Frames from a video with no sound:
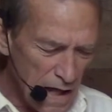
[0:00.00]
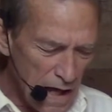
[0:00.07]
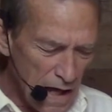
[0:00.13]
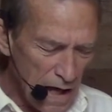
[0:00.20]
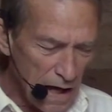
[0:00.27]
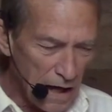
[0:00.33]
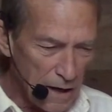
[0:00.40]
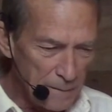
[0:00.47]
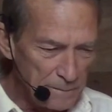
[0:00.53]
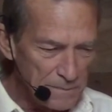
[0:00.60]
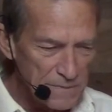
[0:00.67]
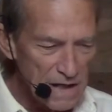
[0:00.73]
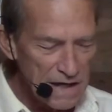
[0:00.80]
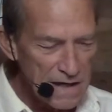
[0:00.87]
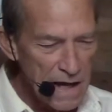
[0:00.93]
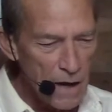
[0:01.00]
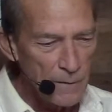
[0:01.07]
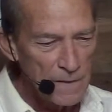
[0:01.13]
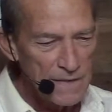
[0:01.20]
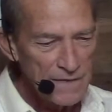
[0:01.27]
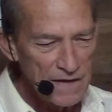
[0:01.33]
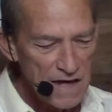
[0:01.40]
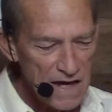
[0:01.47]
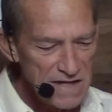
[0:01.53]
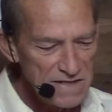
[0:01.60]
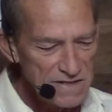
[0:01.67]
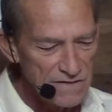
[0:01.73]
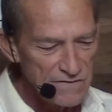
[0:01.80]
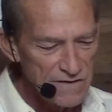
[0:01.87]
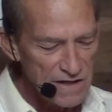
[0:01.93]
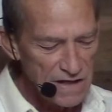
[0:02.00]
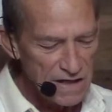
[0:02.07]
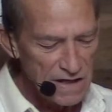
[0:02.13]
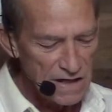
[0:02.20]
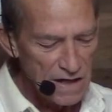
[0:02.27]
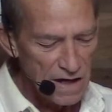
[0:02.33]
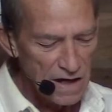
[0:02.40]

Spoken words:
Now, in the case of the